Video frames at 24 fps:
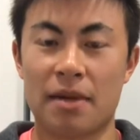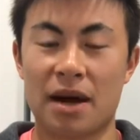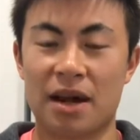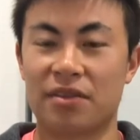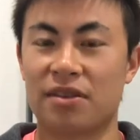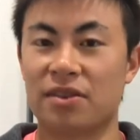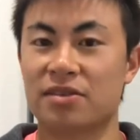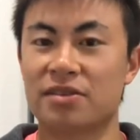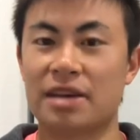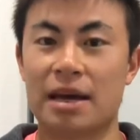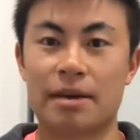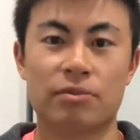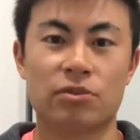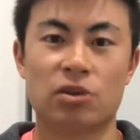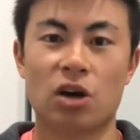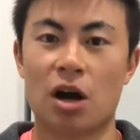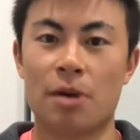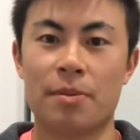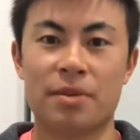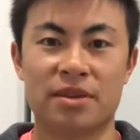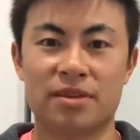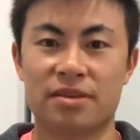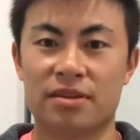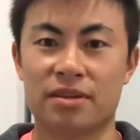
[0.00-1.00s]
At the same
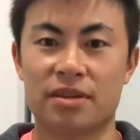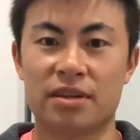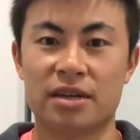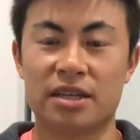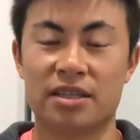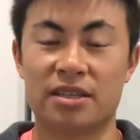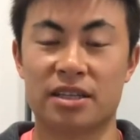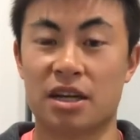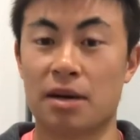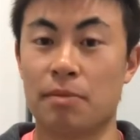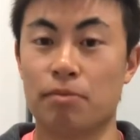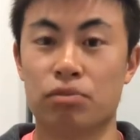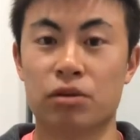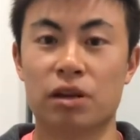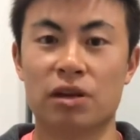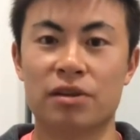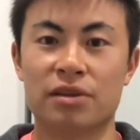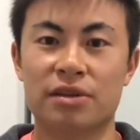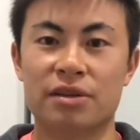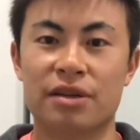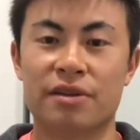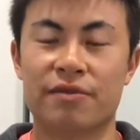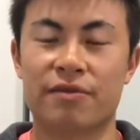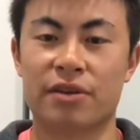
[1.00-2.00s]
time, it's a
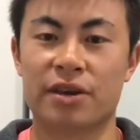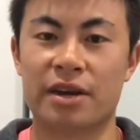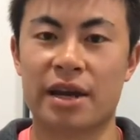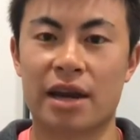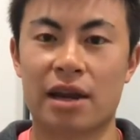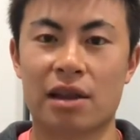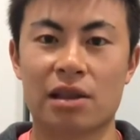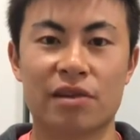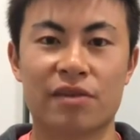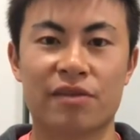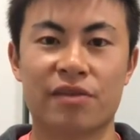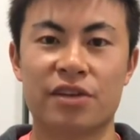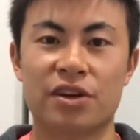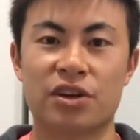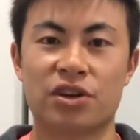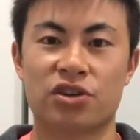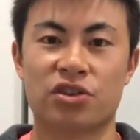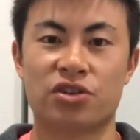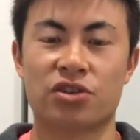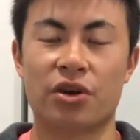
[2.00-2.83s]
completely different kettle of fish.